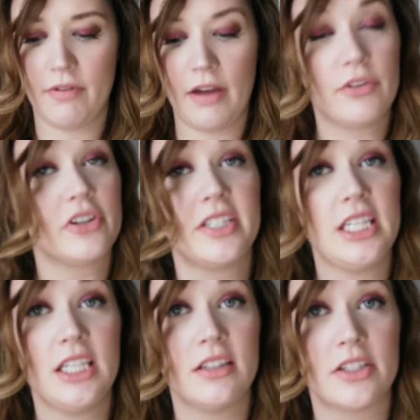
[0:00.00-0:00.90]
never
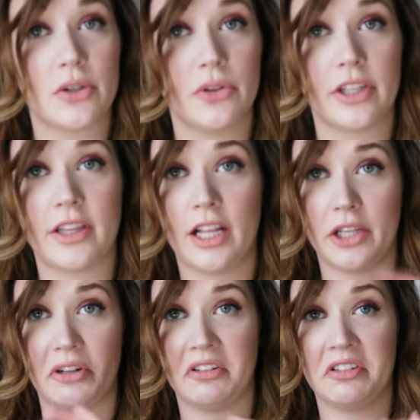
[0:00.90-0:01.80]
seen sold at that
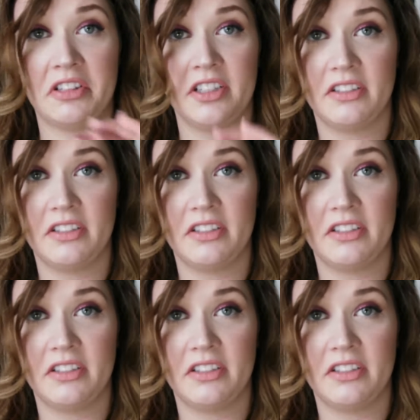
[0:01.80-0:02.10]
little